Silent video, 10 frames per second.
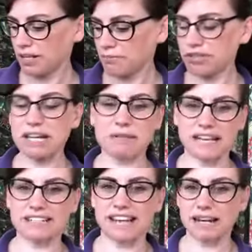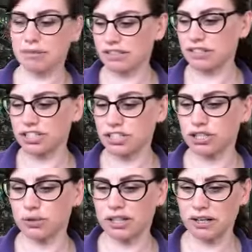pretty amazing animals, not just
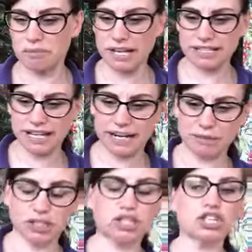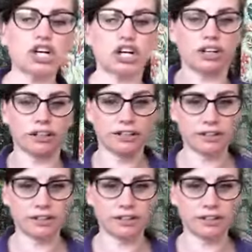cool, amazing animals. So,